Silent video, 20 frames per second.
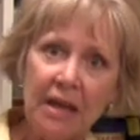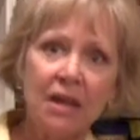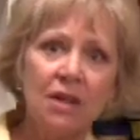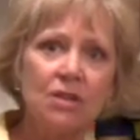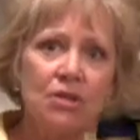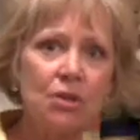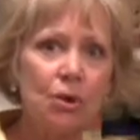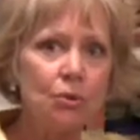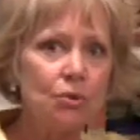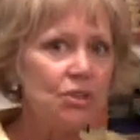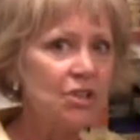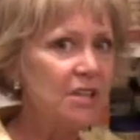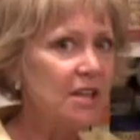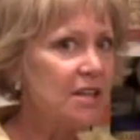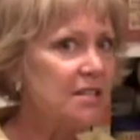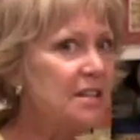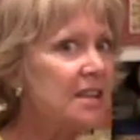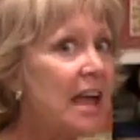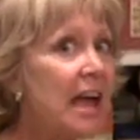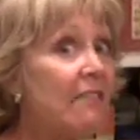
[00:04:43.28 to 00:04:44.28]
so she
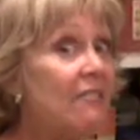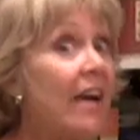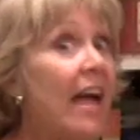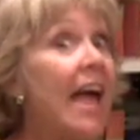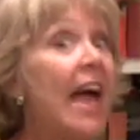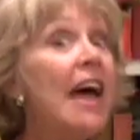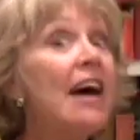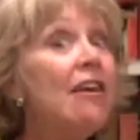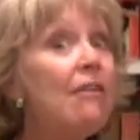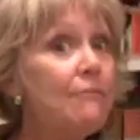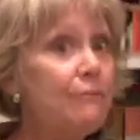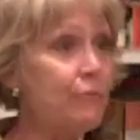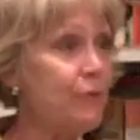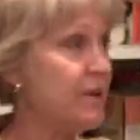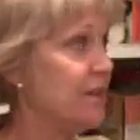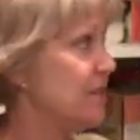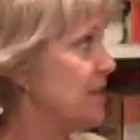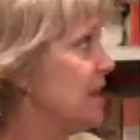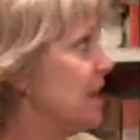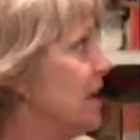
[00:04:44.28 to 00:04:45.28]
doesn't have
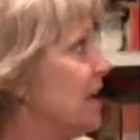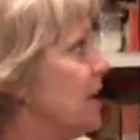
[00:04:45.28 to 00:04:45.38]
everything